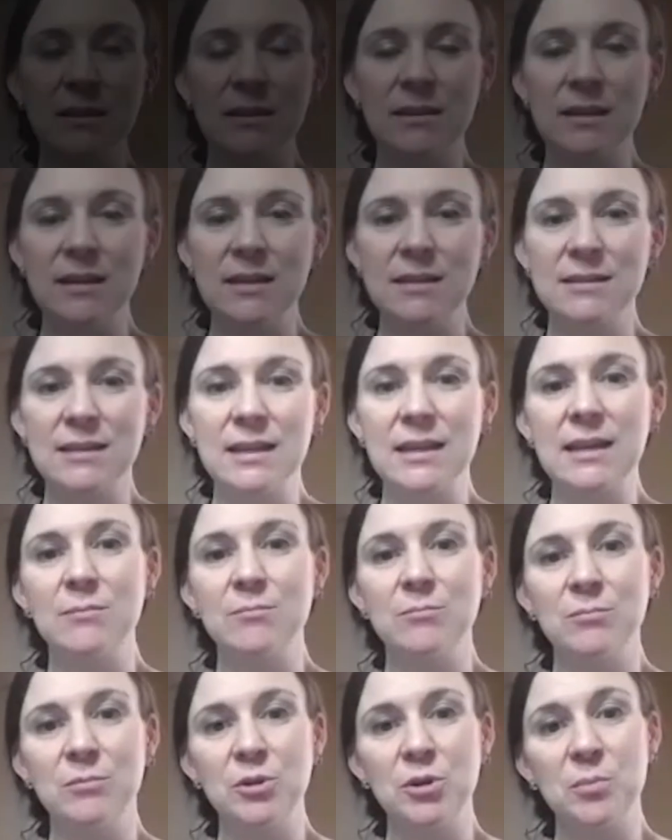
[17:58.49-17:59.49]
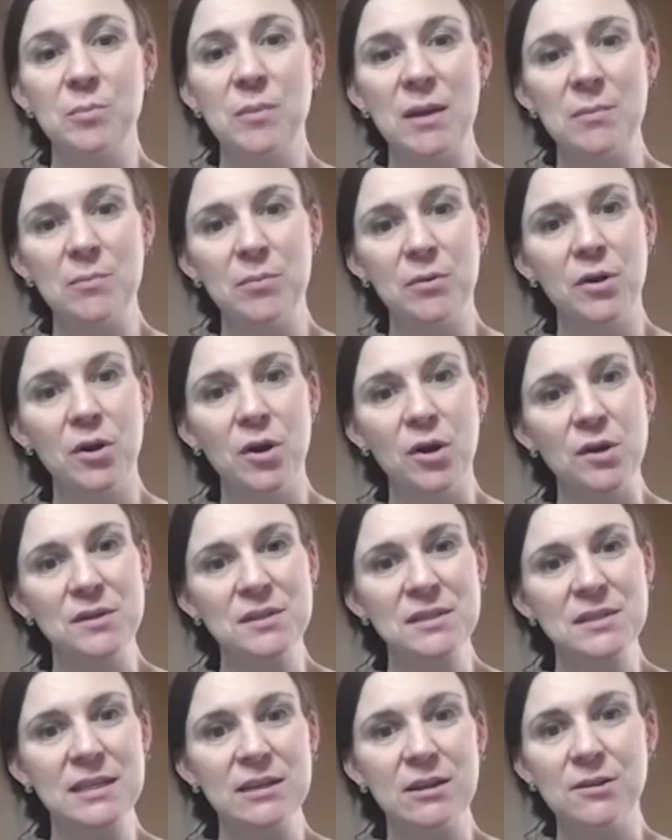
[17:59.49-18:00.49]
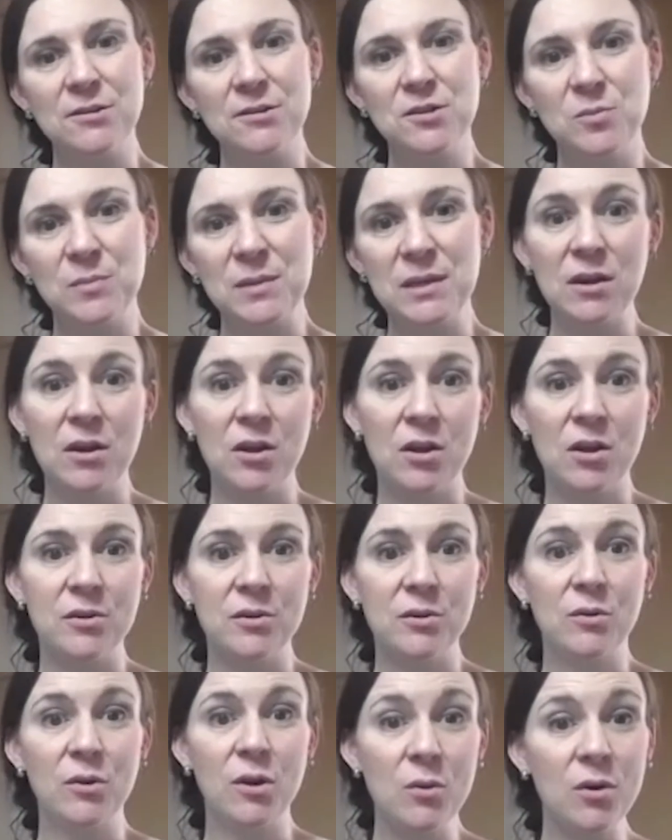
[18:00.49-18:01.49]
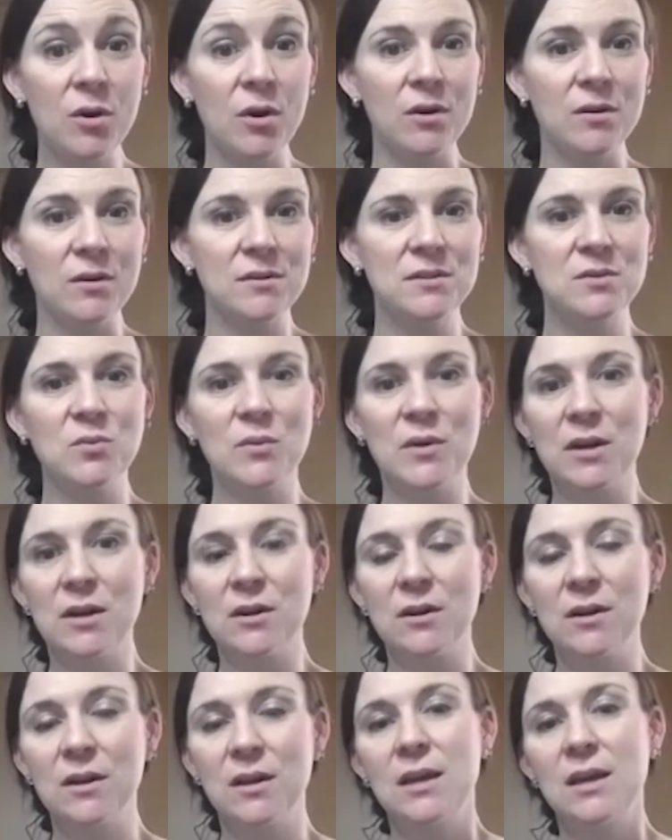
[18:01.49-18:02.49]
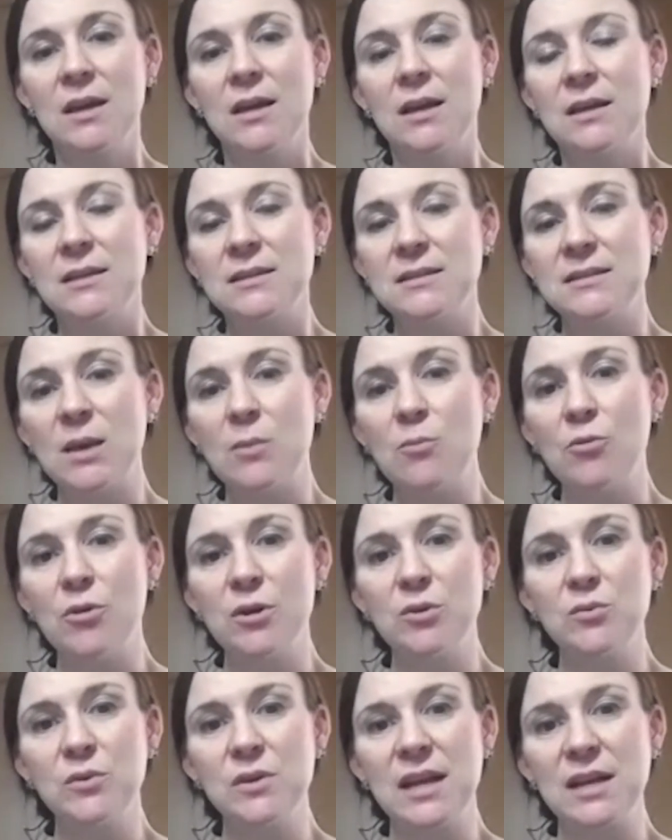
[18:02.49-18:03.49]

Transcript: These little paper cards can also be called grow cards, where someone would